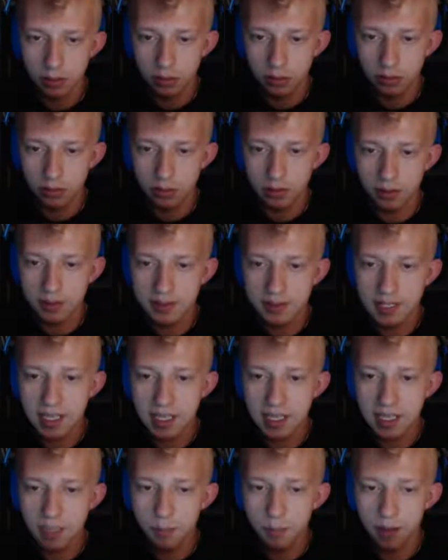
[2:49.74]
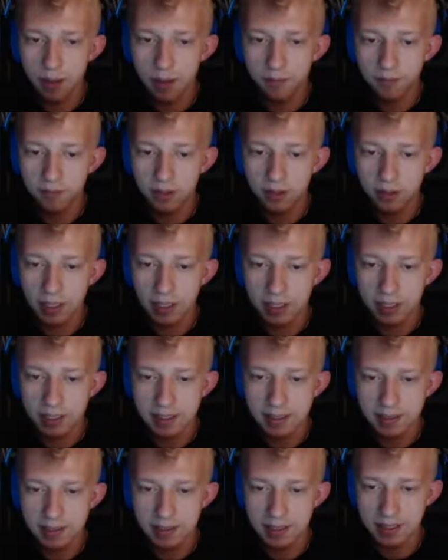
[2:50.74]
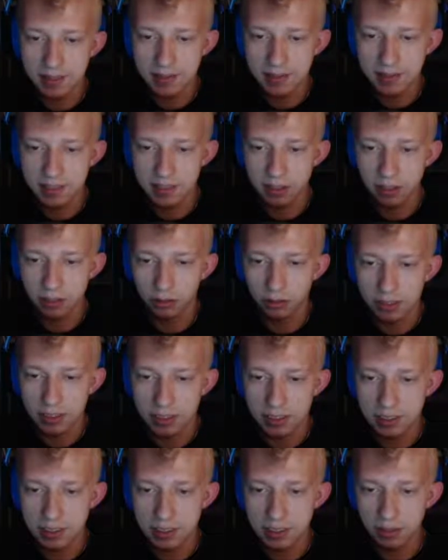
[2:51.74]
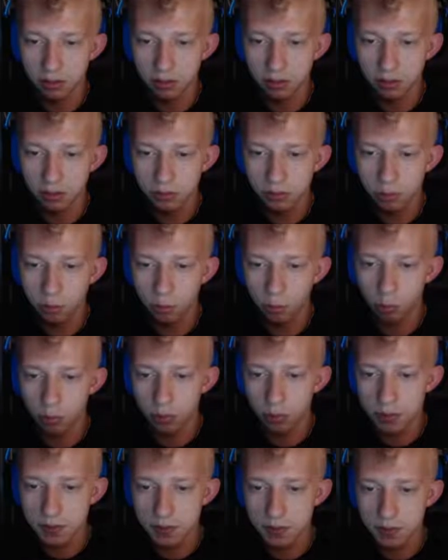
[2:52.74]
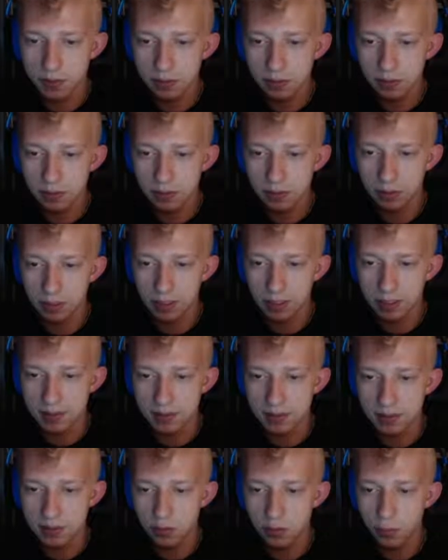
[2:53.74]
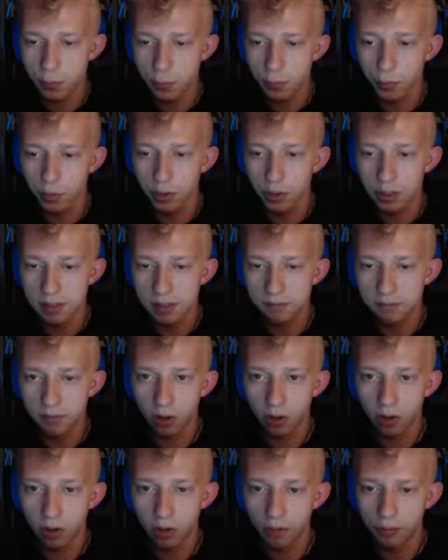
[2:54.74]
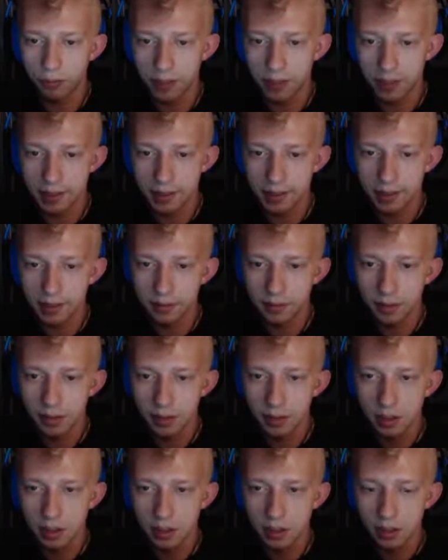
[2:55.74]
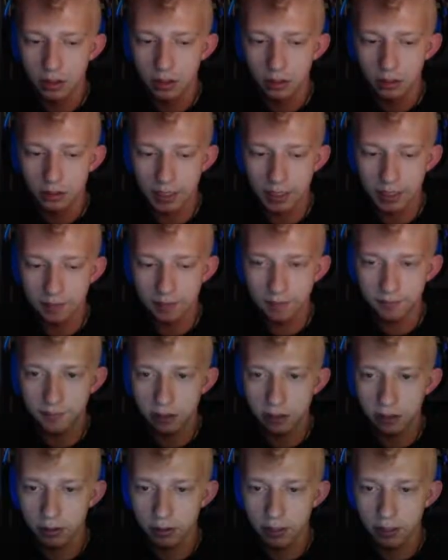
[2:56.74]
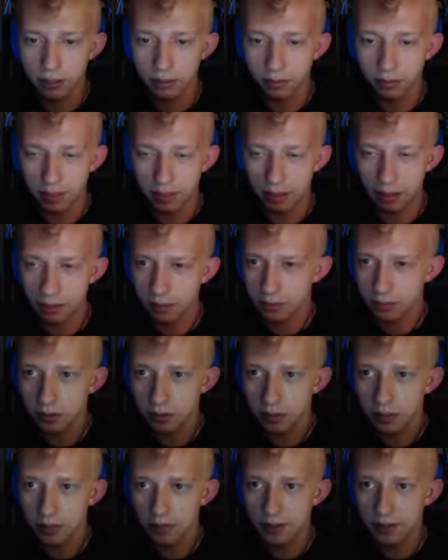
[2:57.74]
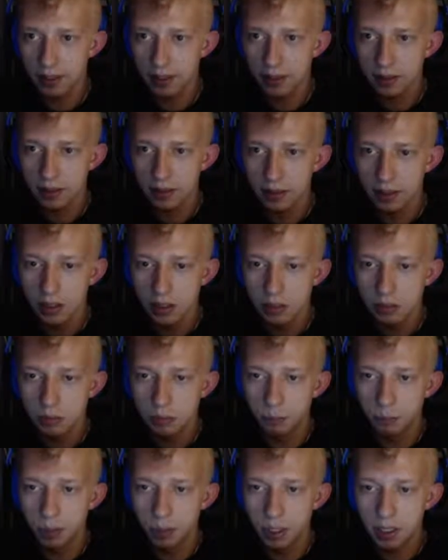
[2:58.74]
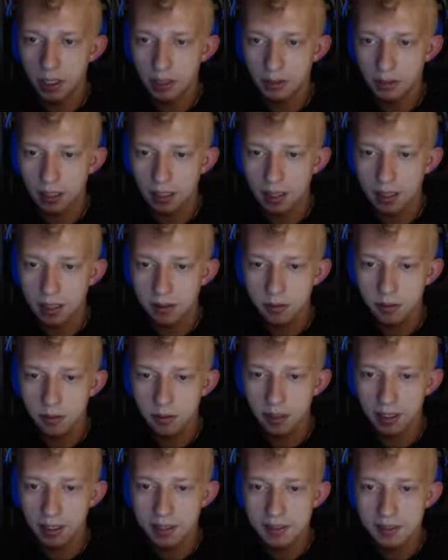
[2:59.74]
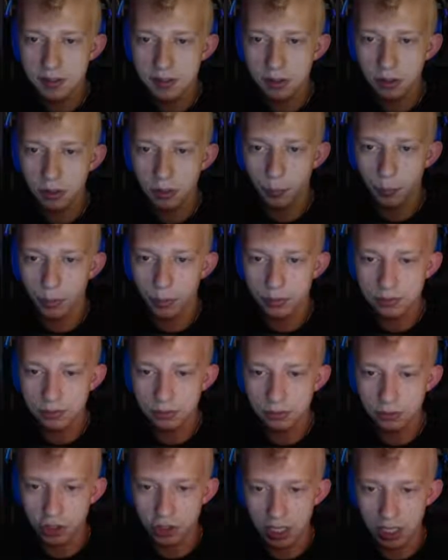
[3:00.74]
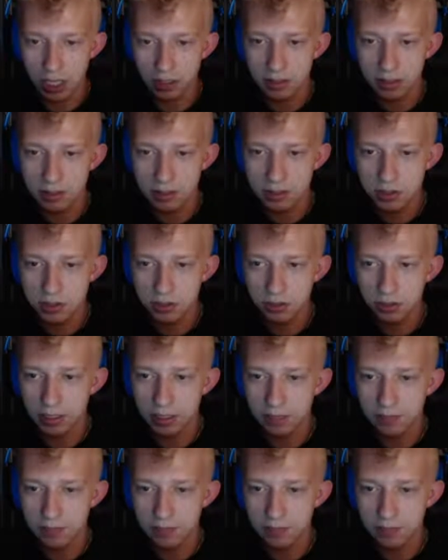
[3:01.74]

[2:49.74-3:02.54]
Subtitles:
this game, I feel like, isn't necessarily geared towards getting super involved in, like, figuring out the character and everything, but I consider it a personal challenge to, like,